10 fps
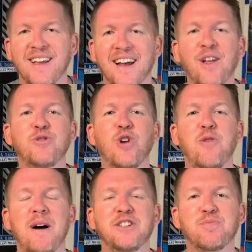Hello to all
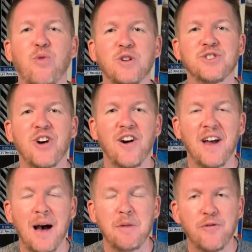my sports card
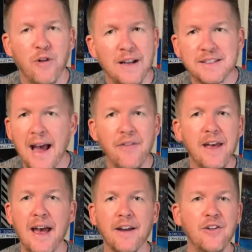hobby friends. How the
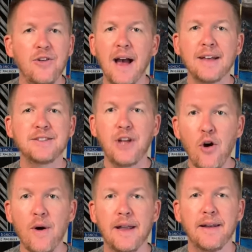heck are you guys doing?